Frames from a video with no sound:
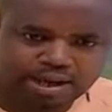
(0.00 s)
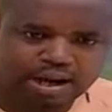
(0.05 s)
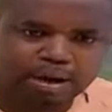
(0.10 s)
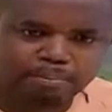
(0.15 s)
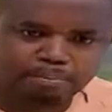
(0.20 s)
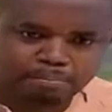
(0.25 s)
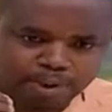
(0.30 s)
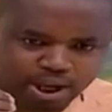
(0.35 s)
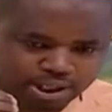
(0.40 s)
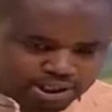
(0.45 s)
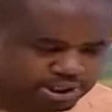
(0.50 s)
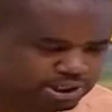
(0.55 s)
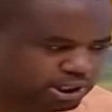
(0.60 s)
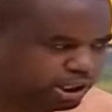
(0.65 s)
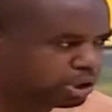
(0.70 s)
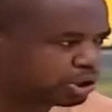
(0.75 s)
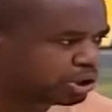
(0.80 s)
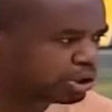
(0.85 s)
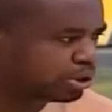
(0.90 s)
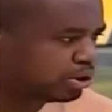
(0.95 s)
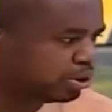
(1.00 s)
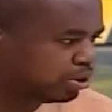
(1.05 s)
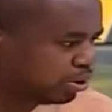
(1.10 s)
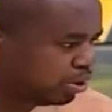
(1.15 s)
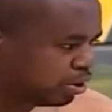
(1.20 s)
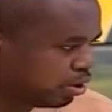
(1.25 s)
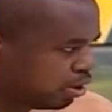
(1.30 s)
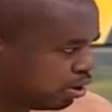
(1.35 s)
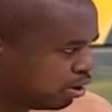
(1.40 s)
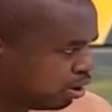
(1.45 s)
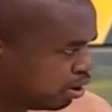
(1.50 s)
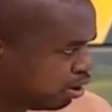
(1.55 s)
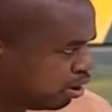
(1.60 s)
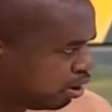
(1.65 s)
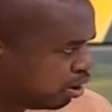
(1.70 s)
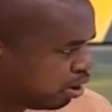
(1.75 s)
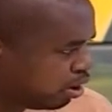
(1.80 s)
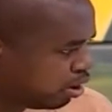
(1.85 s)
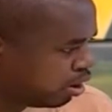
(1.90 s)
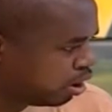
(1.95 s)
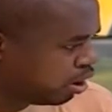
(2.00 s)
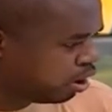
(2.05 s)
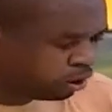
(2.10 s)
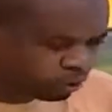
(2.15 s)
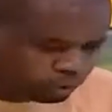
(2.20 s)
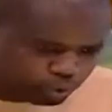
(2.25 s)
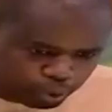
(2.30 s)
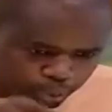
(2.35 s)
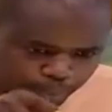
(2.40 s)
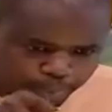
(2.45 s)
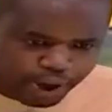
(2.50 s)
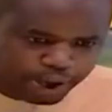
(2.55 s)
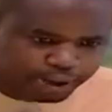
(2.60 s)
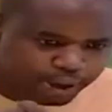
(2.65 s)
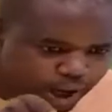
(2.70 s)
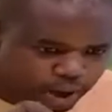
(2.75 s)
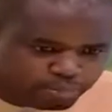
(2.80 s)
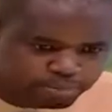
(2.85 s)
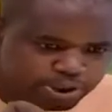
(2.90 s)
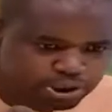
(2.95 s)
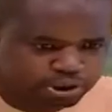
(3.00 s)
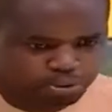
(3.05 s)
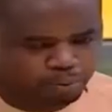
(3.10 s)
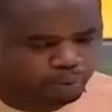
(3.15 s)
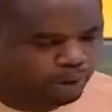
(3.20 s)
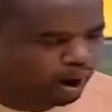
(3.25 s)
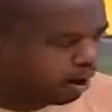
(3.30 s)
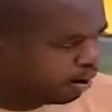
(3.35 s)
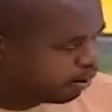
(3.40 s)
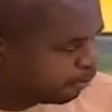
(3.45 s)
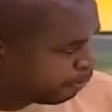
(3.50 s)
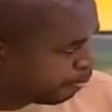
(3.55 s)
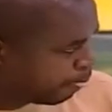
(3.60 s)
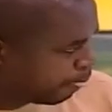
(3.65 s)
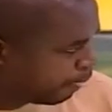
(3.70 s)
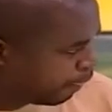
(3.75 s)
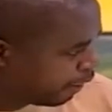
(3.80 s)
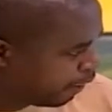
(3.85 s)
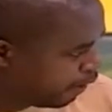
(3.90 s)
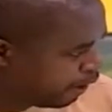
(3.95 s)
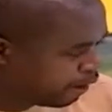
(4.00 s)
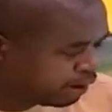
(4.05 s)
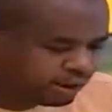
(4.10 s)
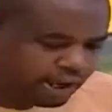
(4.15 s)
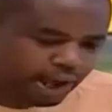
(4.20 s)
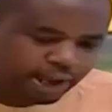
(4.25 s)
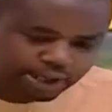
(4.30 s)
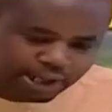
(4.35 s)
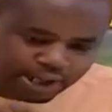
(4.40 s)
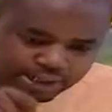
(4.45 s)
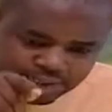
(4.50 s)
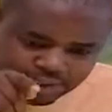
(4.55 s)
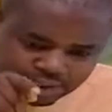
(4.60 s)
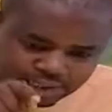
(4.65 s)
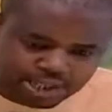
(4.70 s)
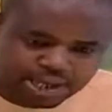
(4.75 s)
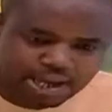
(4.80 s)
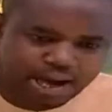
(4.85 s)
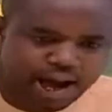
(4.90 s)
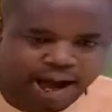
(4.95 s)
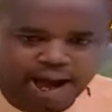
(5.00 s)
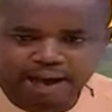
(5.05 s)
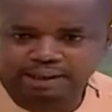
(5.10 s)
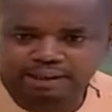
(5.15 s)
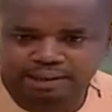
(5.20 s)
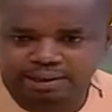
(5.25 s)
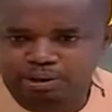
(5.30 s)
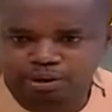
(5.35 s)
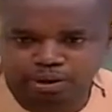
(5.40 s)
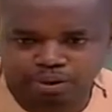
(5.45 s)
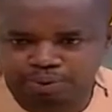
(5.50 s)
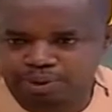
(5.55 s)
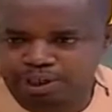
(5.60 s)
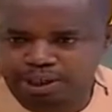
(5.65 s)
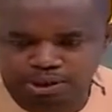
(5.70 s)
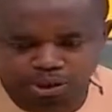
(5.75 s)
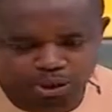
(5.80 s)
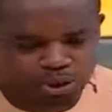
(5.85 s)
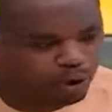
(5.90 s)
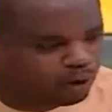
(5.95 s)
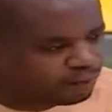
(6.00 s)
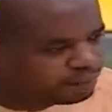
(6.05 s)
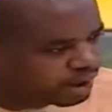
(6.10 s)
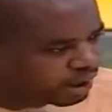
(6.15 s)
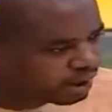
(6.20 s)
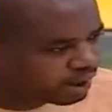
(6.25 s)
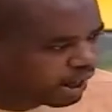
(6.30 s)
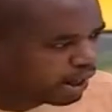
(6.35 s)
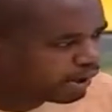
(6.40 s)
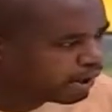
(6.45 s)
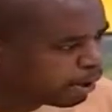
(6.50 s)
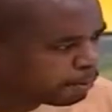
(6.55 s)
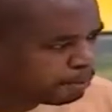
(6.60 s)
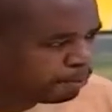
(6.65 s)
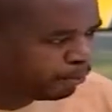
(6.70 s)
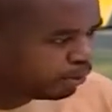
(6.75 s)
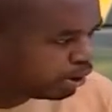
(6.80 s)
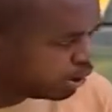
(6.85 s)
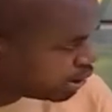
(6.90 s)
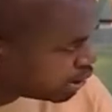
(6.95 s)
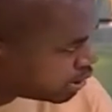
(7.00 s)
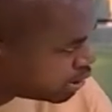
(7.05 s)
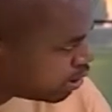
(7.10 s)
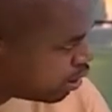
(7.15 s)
message to Madame Tiwa that the CID unit of the Ghana police